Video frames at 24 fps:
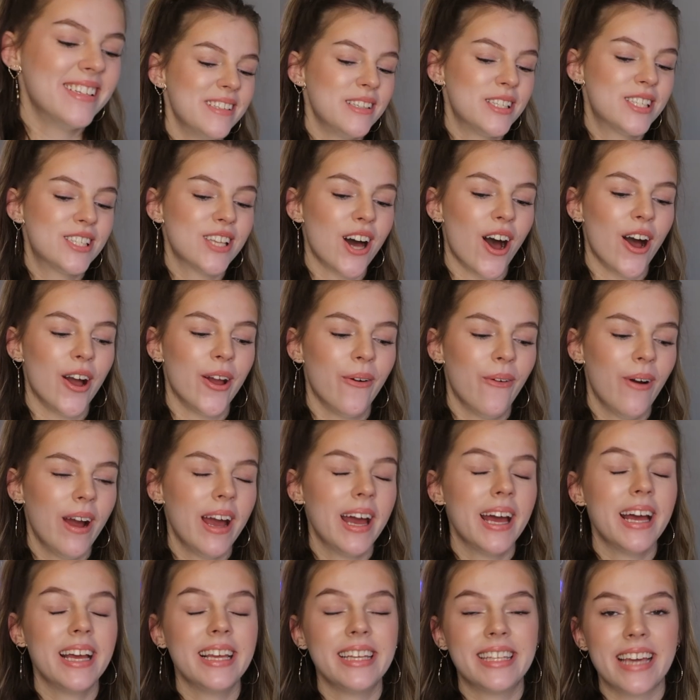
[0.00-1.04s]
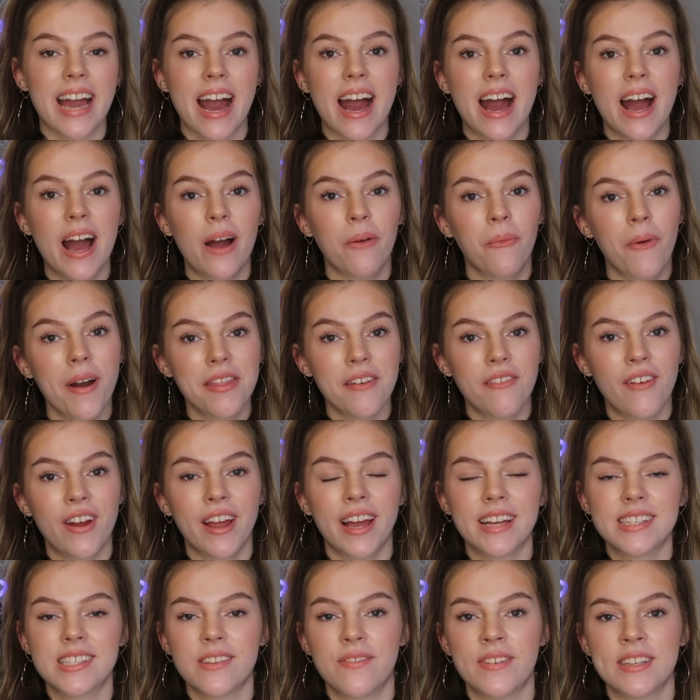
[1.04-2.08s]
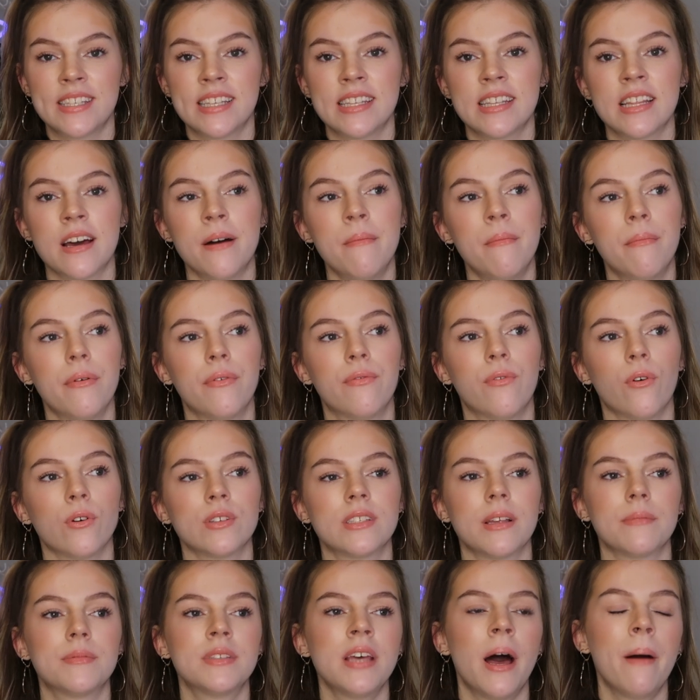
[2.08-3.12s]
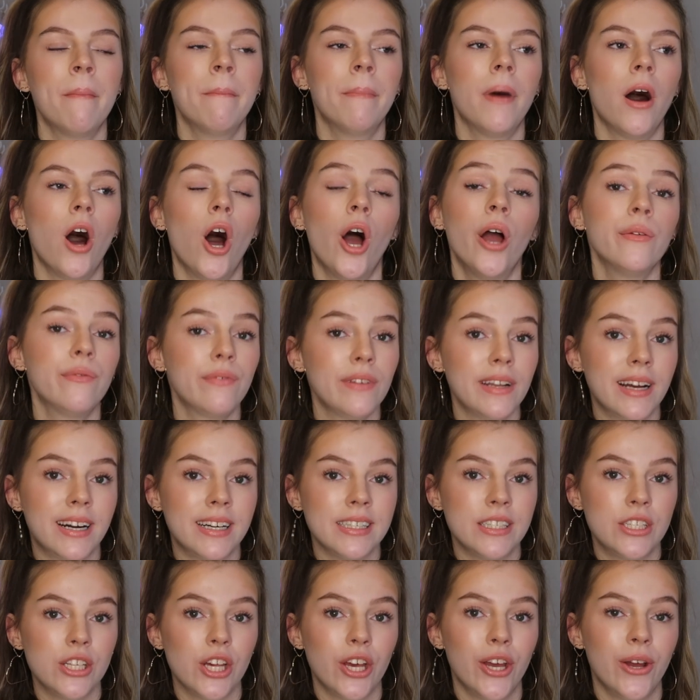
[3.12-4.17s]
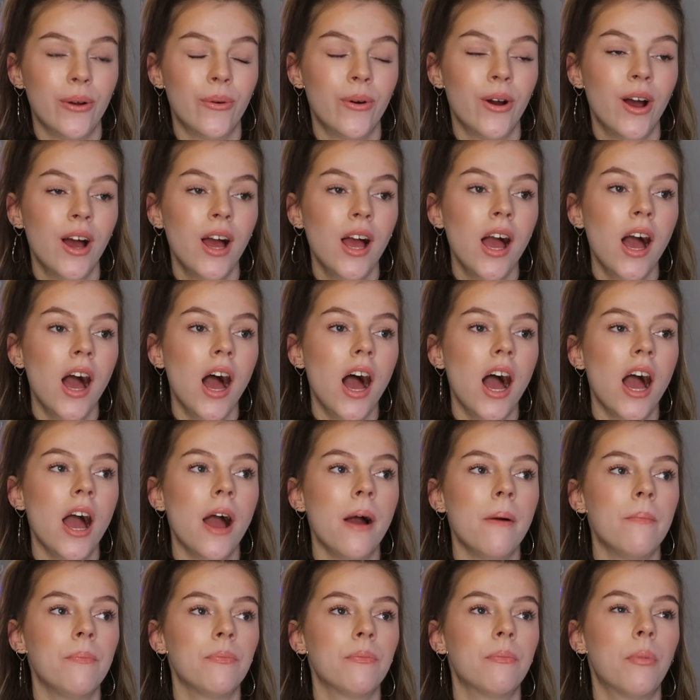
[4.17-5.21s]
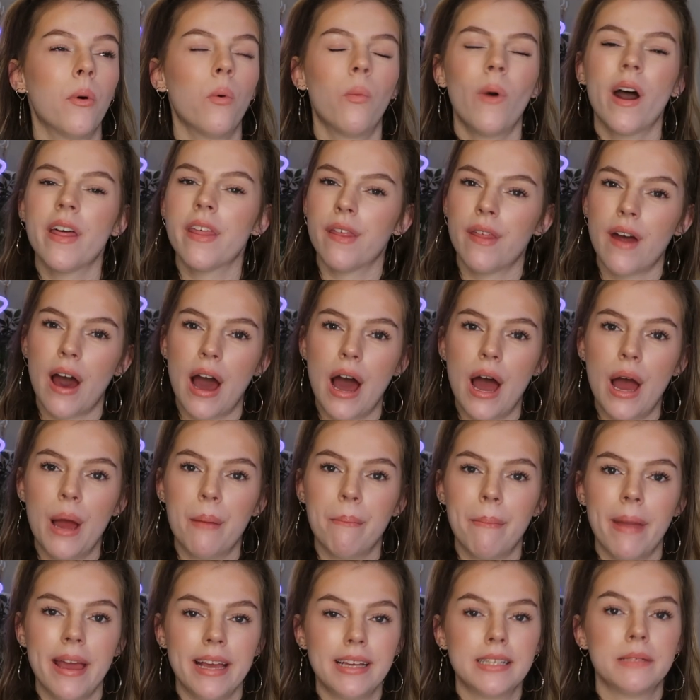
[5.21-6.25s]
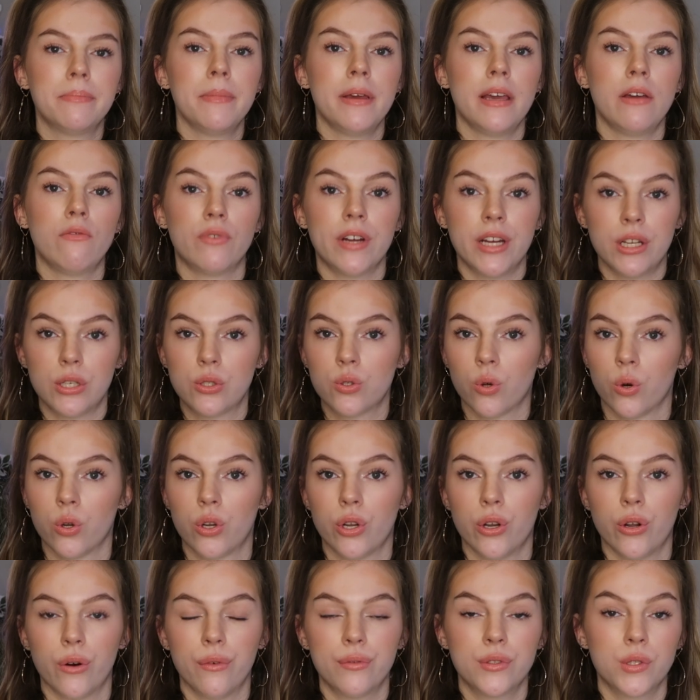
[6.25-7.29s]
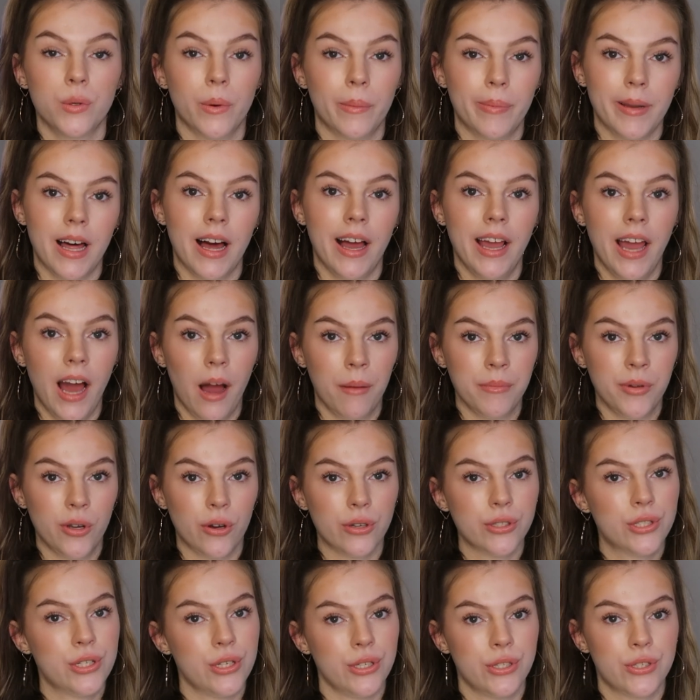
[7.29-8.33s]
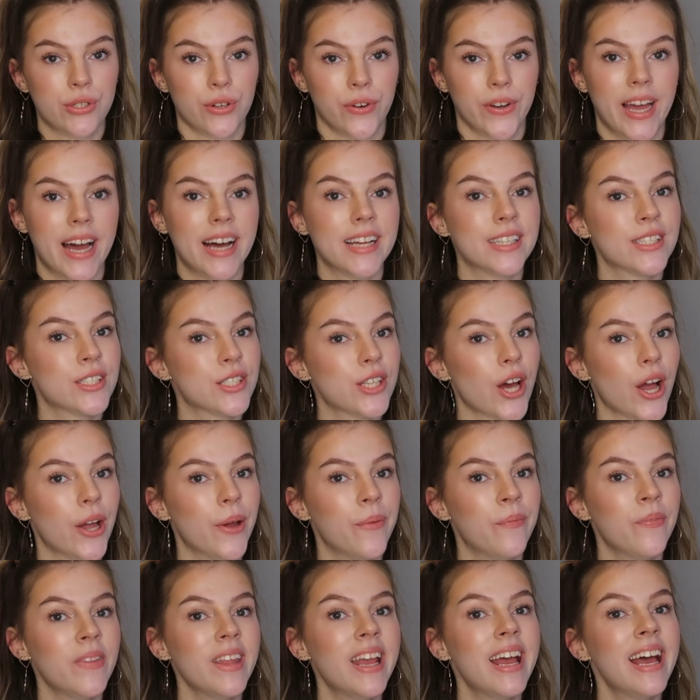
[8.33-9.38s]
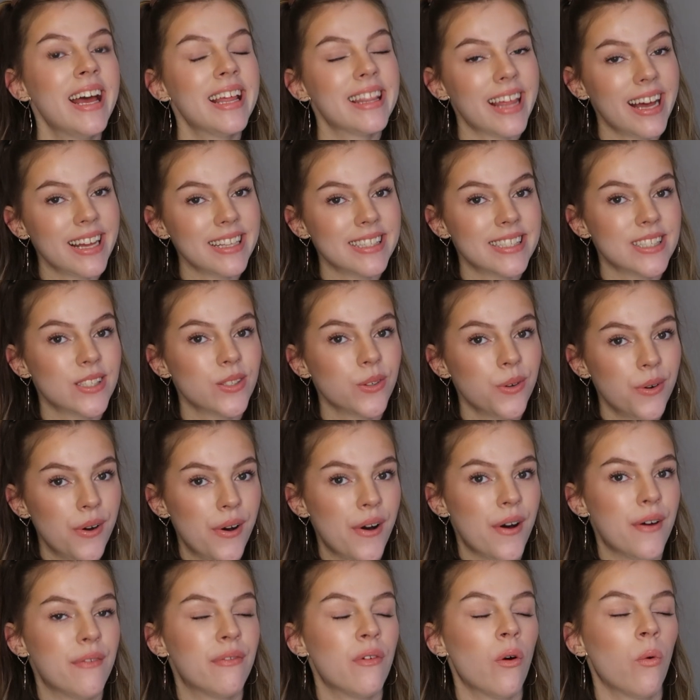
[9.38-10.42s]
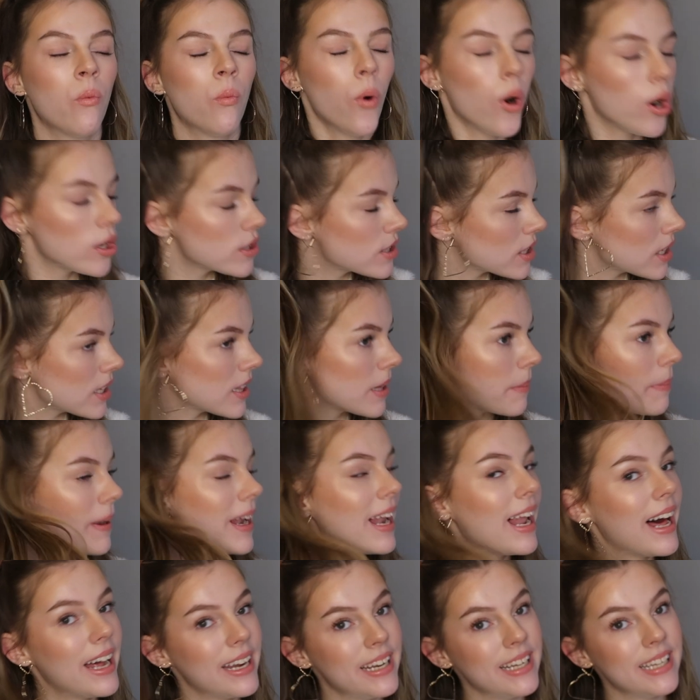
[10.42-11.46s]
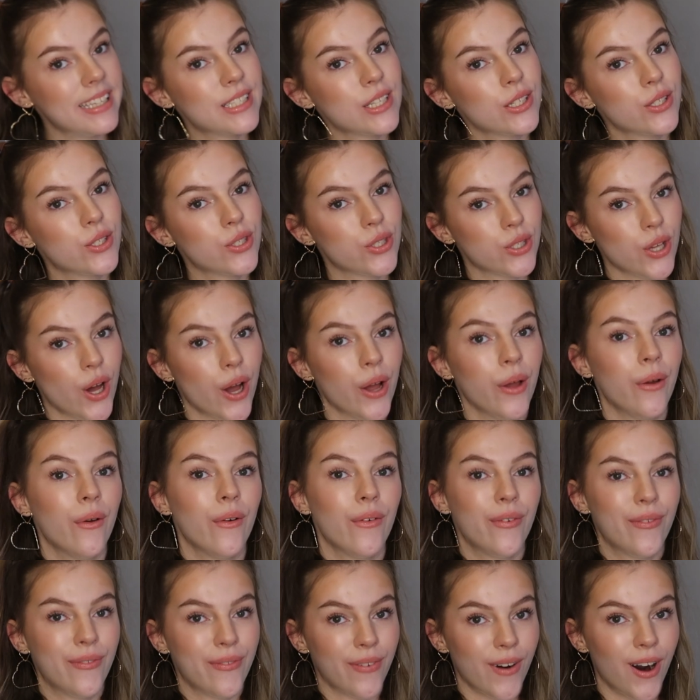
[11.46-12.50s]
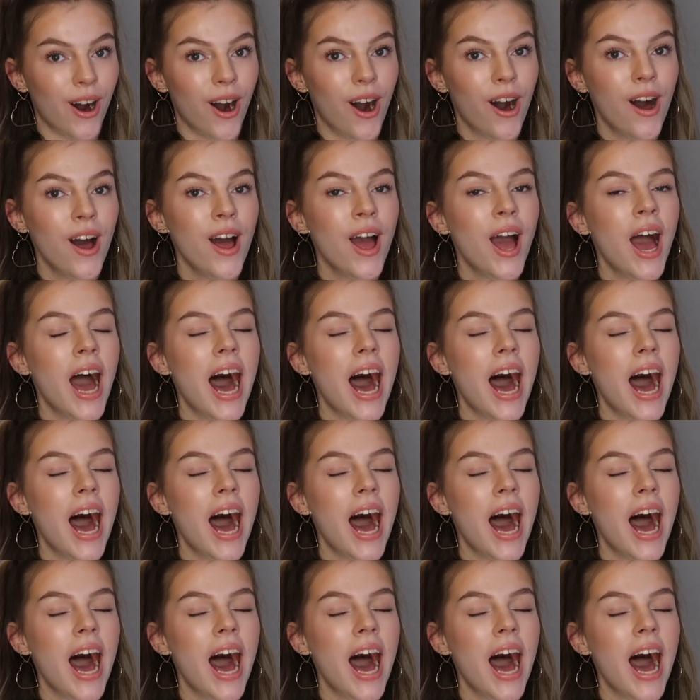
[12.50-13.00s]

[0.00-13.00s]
So yeah, whether I get to visit them before September, hopefully I do, but whether that makes me reassured enough to apply, I'm not too sure yet. So that's sort of what the plan is so far.